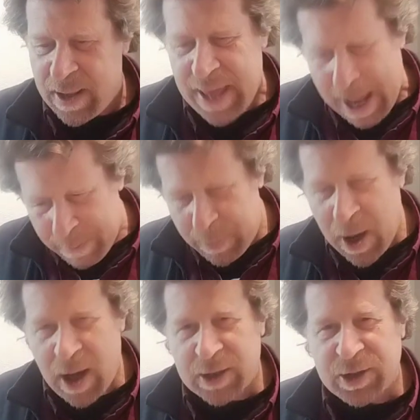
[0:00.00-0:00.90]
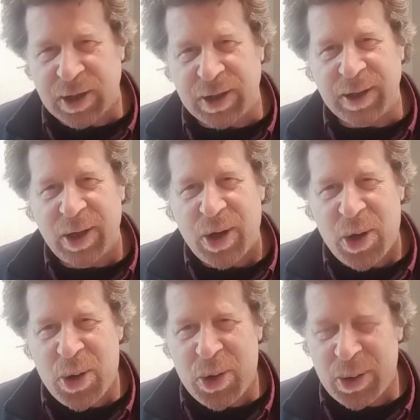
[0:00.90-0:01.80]
That person
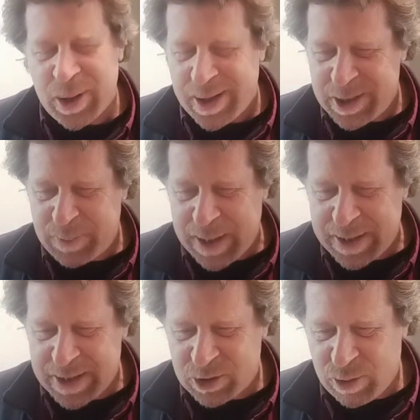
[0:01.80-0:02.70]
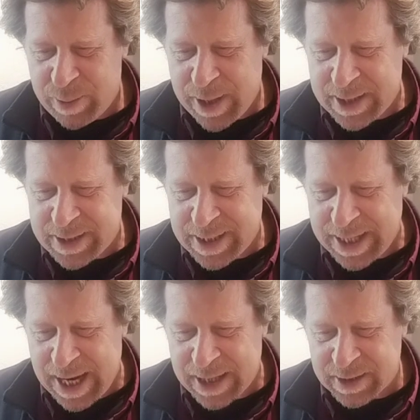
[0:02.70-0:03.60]
who is being discriminated
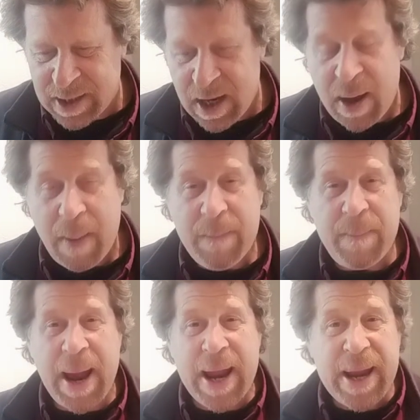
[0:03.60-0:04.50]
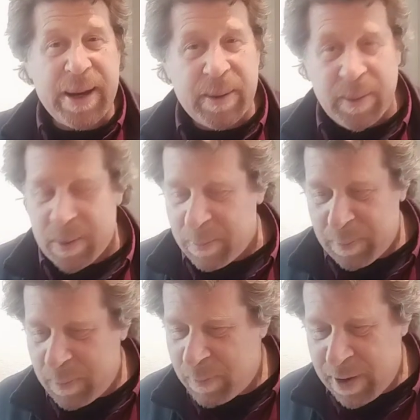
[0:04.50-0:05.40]
against may,
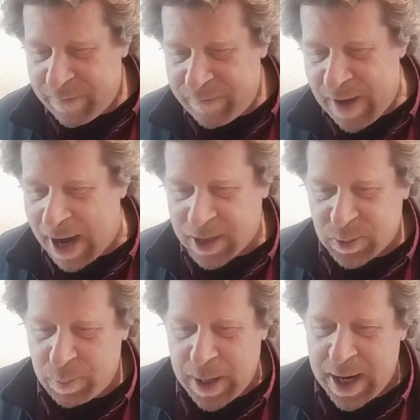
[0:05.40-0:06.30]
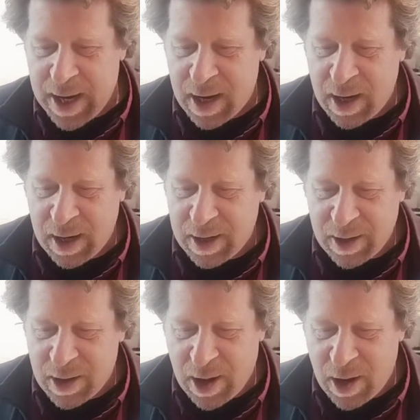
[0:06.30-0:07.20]
in fact, be a,
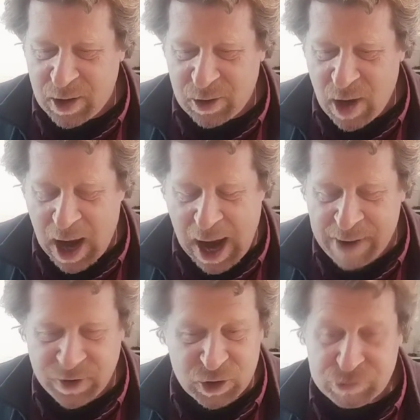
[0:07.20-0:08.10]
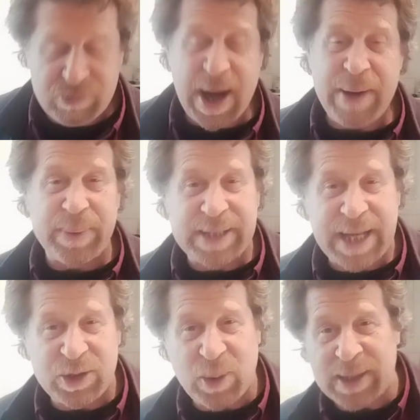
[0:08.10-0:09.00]
have a great
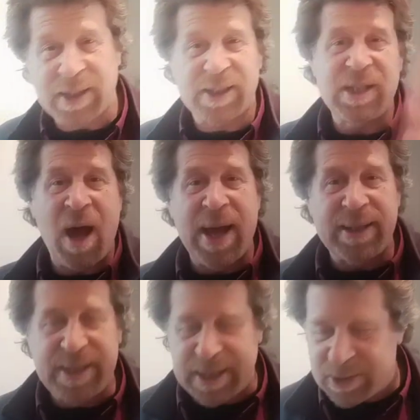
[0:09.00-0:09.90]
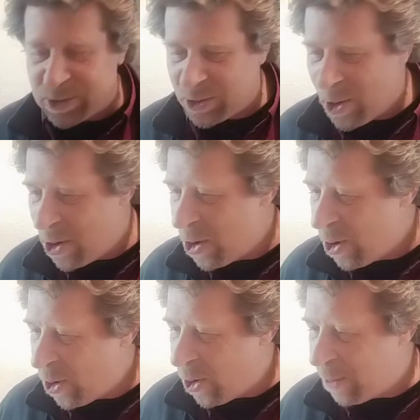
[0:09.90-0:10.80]
potential as a scientist
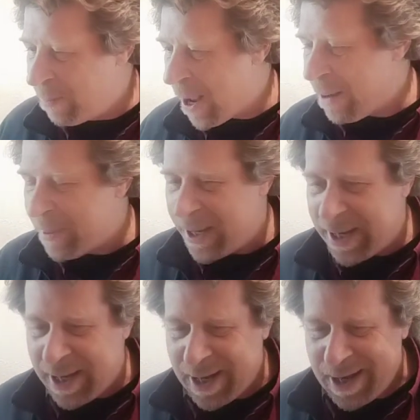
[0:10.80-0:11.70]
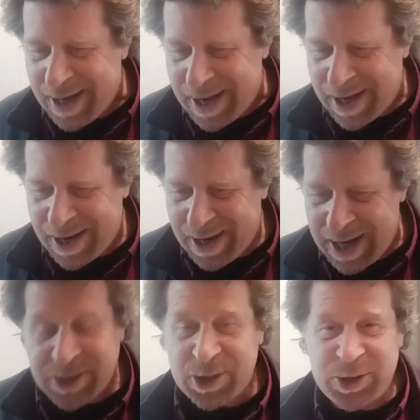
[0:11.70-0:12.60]
or maybe uh,
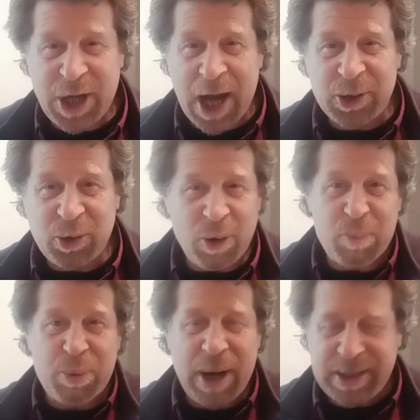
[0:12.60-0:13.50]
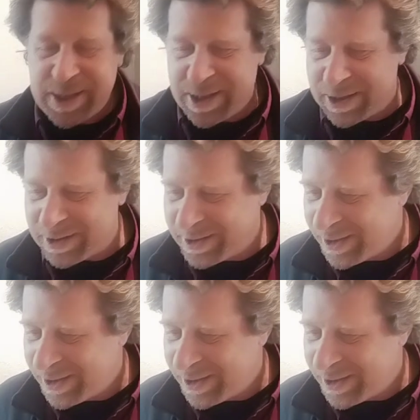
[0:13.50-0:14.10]
as a judge or a president,